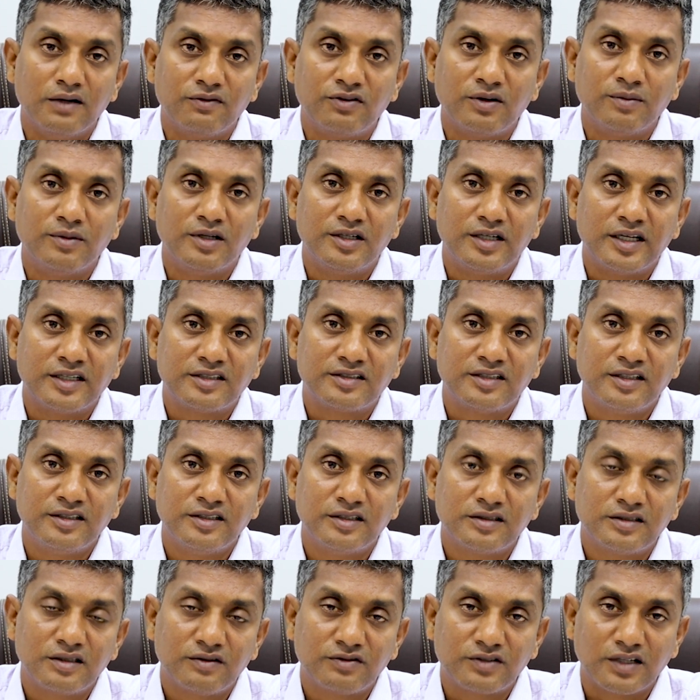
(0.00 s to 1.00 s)
From the test
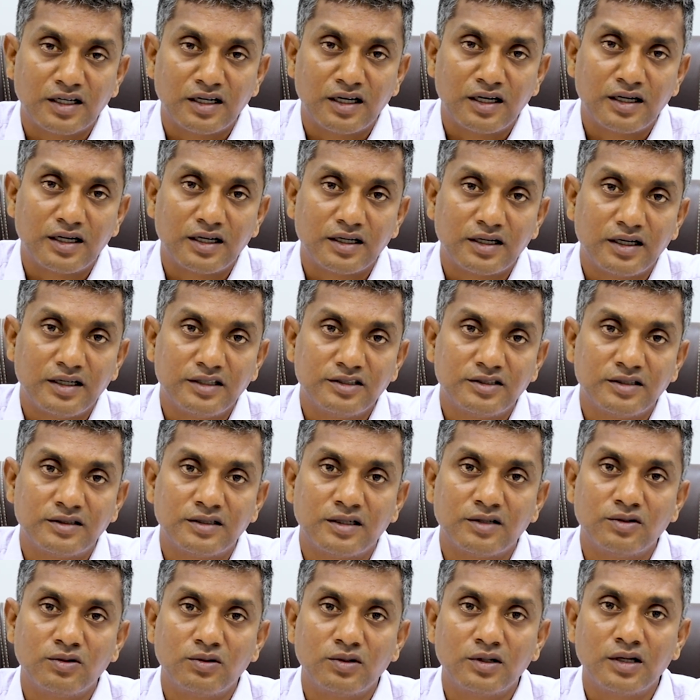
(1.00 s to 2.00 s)
ranges of Karnataka in
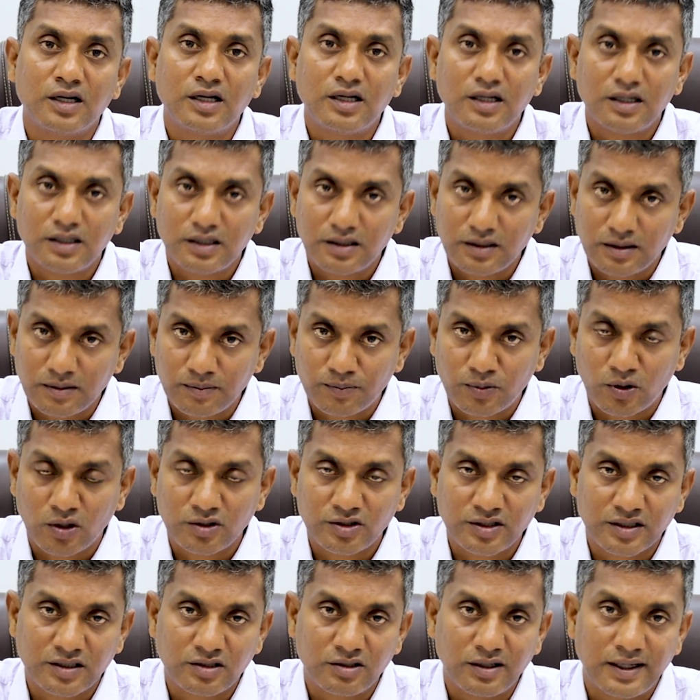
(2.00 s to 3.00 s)
Chitradurga,
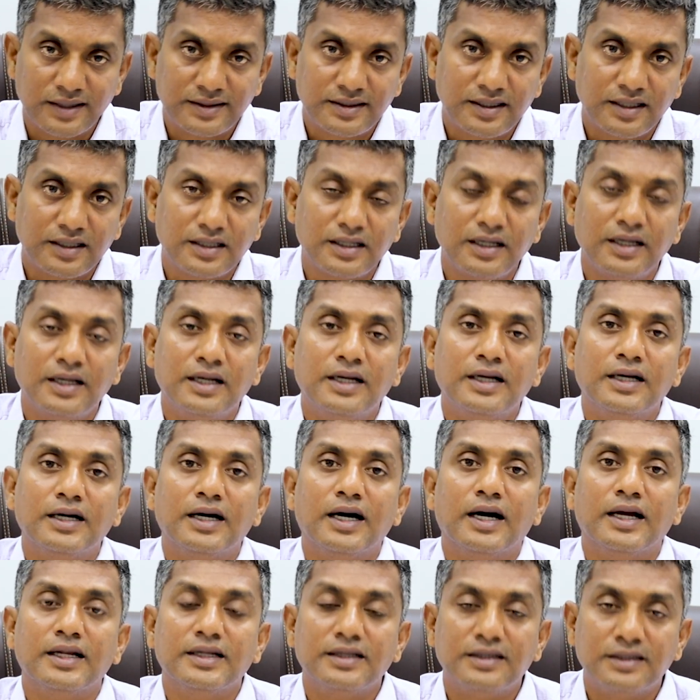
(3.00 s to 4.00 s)
Project Gartak,
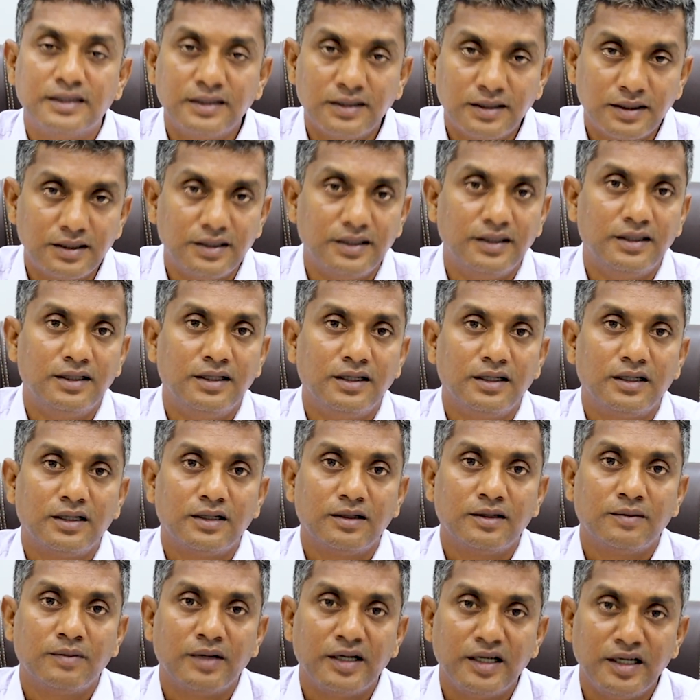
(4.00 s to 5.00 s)
and
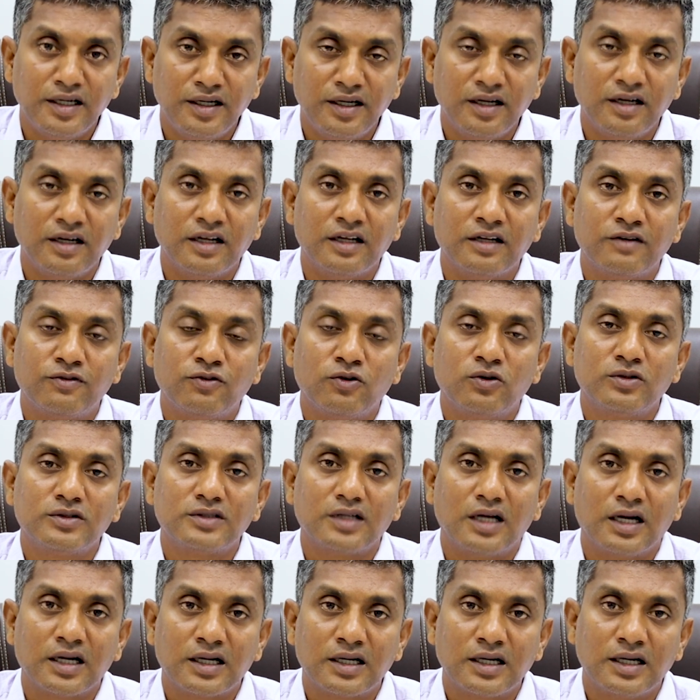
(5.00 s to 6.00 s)
third by Indian Air
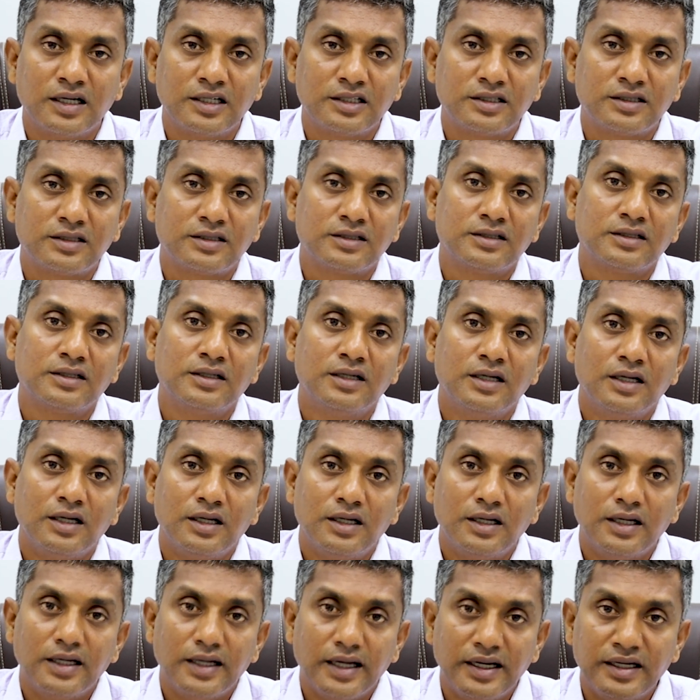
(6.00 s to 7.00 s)
Force, Akash
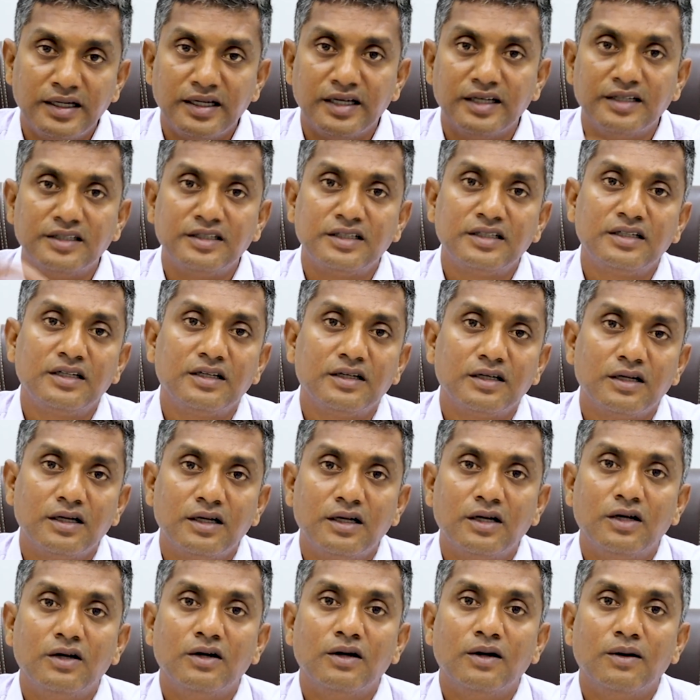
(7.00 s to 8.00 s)
engaging
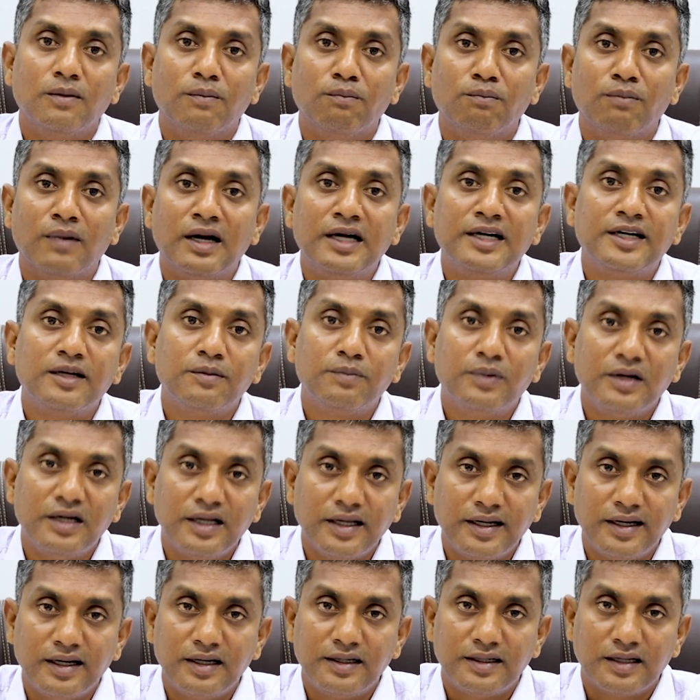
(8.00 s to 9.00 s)
multiple
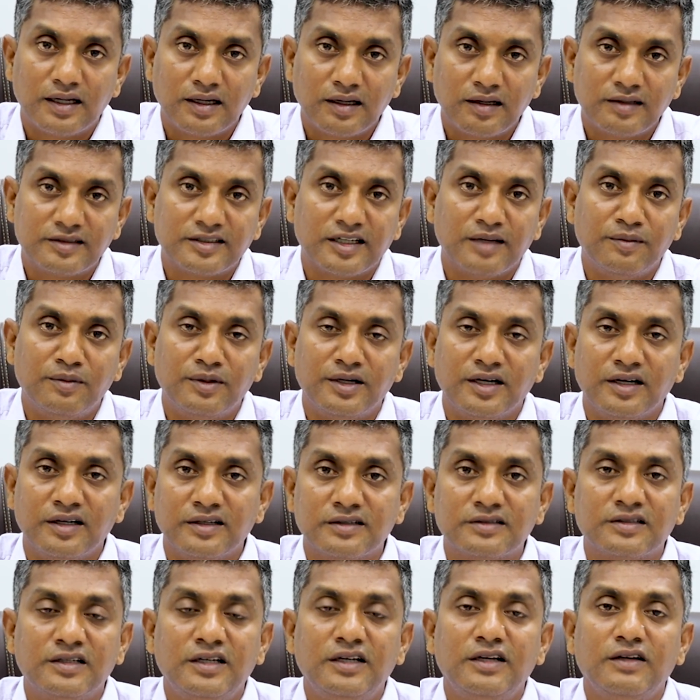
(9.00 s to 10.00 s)
aerial targets
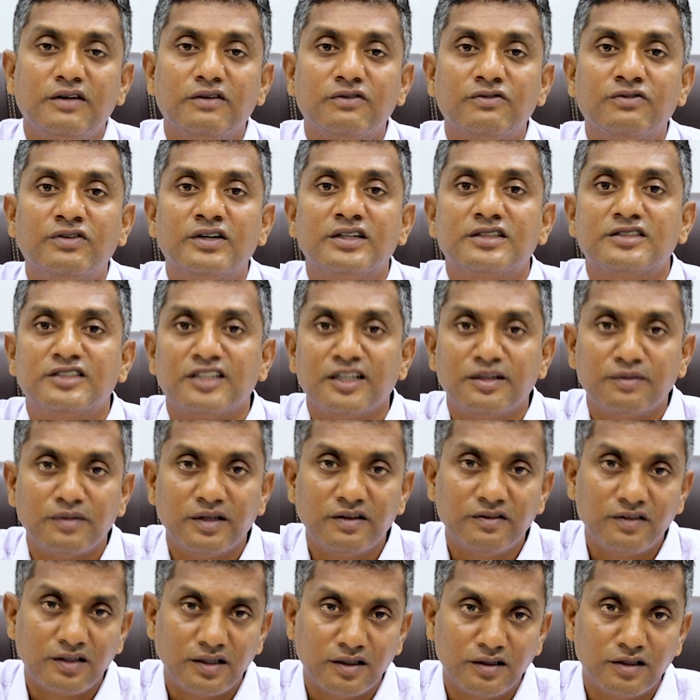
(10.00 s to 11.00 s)
simultaneously, first time
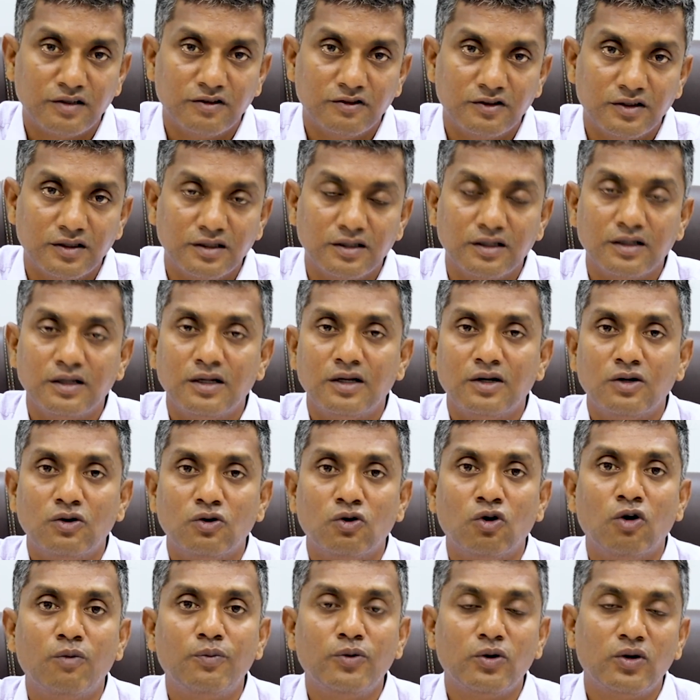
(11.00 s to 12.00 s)
ever in the world.
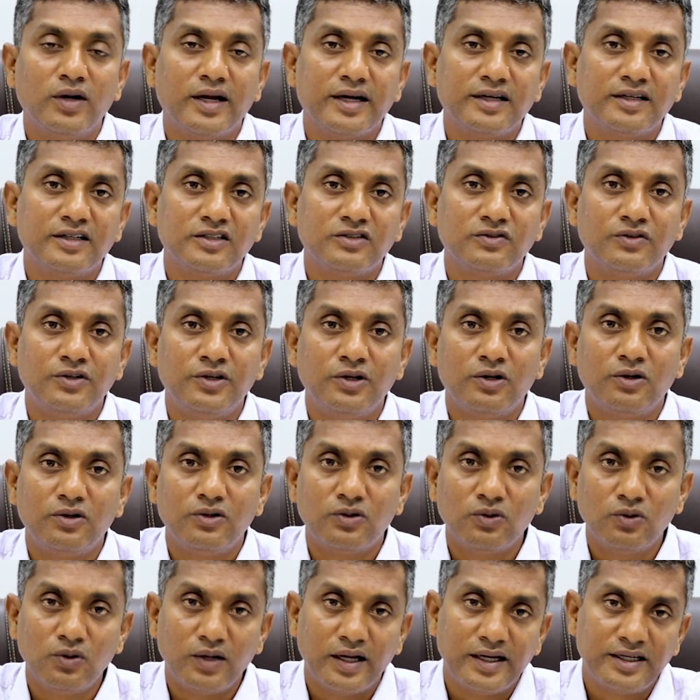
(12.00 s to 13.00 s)
Hope you like this video.
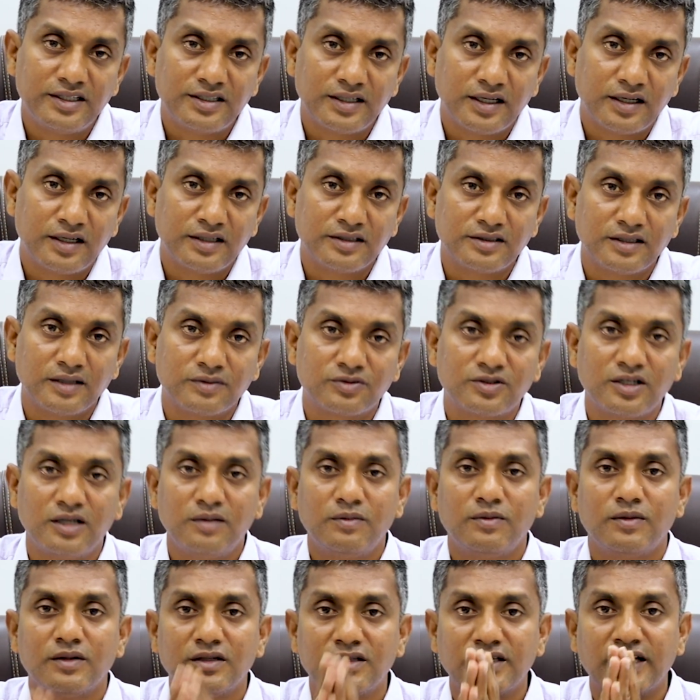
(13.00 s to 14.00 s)
Do like, share and
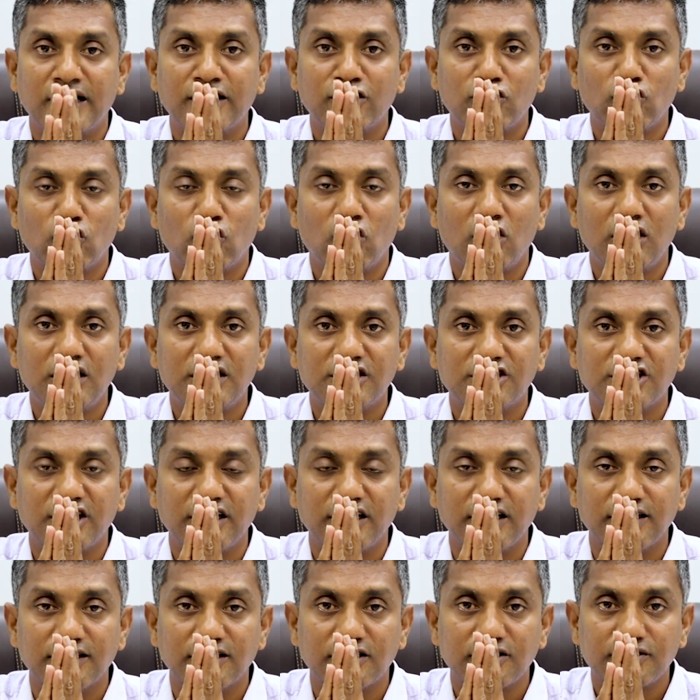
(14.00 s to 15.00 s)
subscribe. Thank you all. Jai
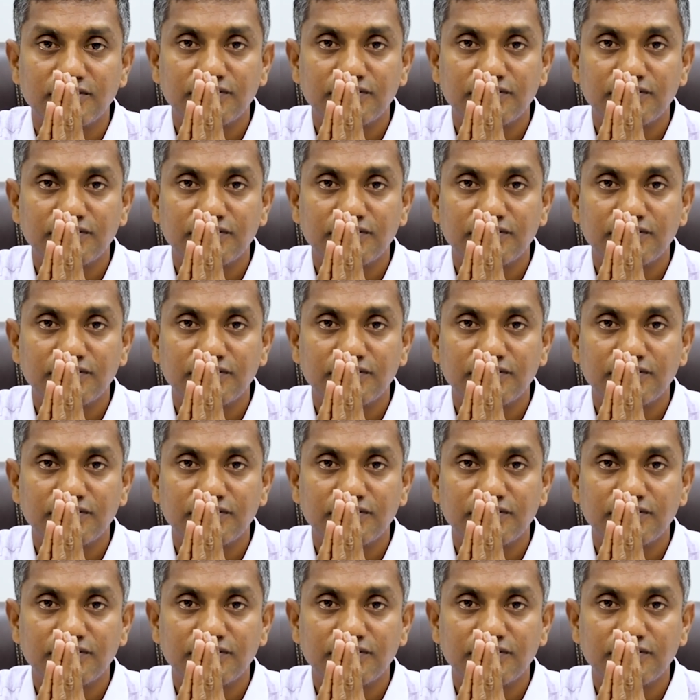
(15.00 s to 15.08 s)
Hind.